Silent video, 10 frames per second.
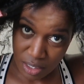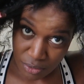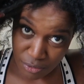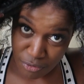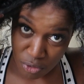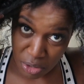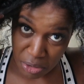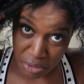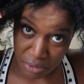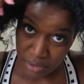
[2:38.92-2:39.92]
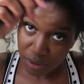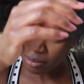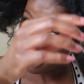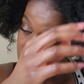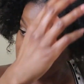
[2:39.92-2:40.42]
here at the front.
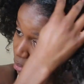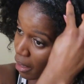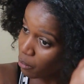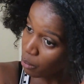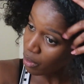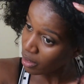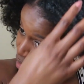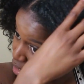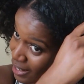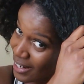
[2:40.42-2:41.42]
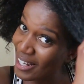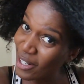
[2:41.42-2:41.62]
That's okay, we're working on it.